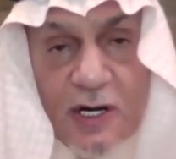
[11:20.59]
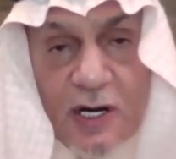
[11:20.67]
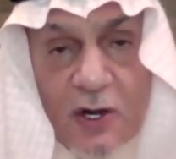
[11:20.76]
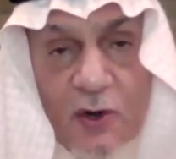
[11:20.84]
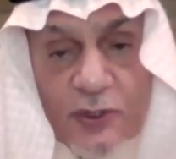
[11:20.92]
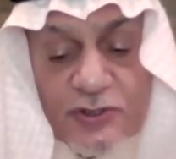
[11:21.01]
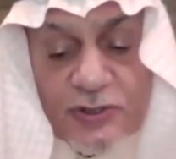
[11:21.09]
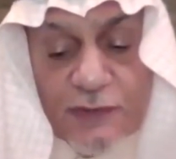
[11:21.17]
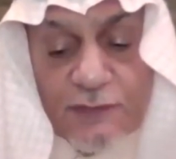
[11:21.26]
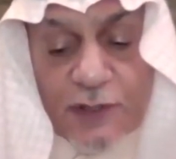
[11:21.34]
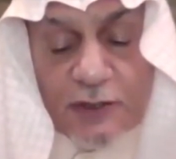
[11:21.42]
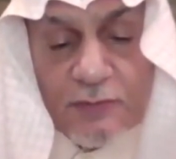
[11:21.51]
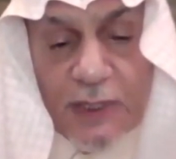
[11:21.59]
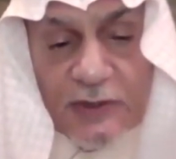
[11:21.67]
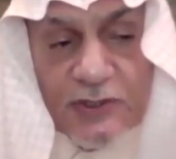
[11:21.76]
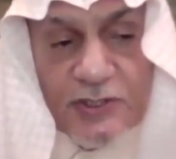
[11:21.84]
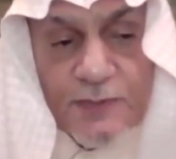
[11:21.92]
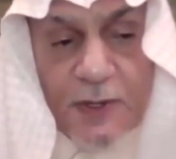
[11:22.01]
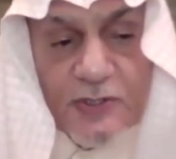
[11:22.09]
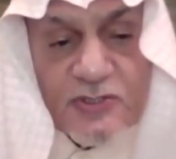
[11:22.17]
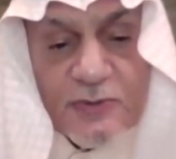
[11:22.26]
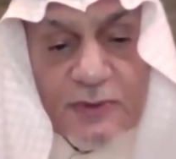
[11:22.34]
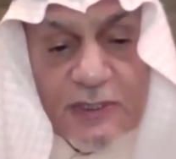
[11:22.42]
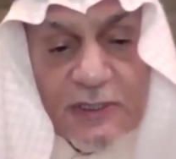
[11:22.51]
which, if not met
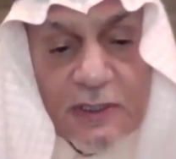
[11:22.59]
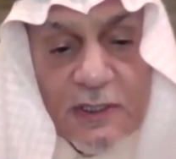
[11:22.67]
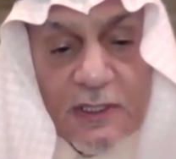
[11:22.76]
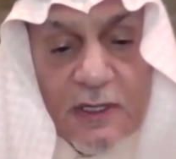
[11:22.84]
responsibly